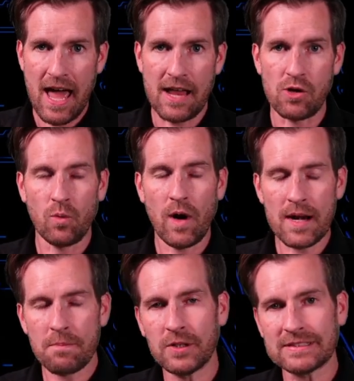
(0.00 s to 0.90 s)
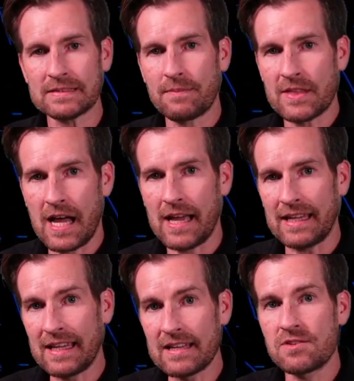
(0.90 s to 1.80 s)
And you'll want to put some
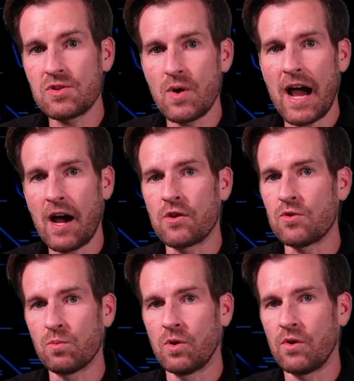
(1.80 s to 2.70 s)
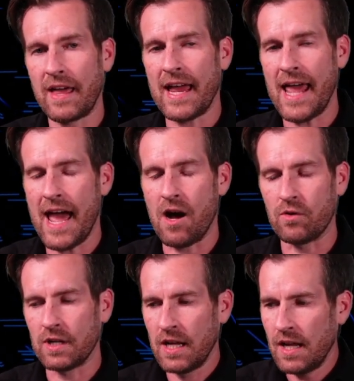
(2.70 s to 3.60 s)
thought into how you roll that out.